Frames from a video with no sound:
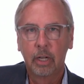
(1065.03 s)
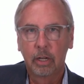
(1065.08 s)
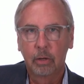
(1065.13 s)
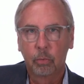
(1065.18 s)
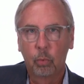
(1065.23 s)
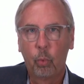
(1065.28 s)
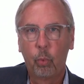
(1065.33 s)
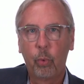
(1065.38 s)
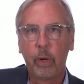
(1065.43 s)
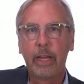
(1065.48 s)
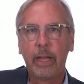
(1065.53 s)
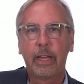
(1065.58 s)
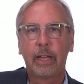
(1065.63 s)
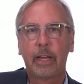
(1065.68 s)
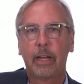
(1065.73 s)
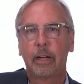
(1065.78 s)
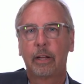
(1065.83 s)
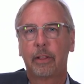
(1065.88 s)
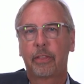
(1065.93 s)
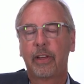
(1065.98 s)

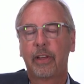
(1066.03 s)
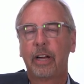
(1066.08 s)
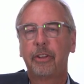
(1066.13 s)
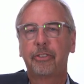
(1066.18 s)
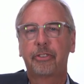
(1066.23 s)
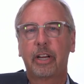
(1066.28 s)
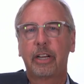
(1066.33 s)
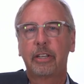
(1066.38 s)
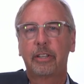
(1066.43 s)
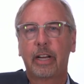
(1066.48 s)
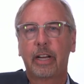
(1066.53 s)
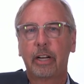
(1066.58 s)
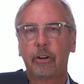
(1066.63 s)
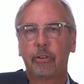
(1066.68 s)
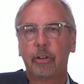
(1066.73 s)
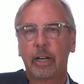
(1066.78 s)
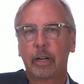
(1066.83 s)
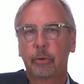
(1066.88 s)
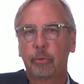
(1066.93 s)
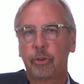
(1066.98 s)
weak thiazide
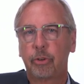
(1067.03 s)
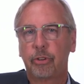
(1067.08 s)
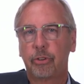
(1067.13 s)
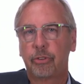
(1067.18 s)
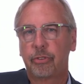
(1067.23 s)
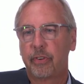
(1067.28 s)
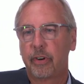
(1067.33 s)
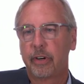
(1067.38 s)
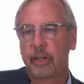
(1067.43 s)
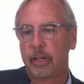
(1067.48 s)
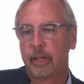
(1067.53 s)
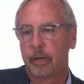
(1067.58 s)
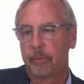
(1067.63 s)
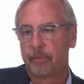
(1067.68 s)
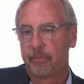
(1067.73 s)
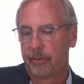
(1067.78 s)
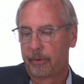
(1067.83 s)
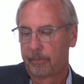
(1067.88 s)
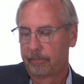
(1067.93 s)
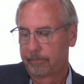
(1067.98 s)
diuretic, which is very
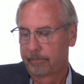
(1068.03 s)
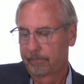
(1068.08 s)
helpful.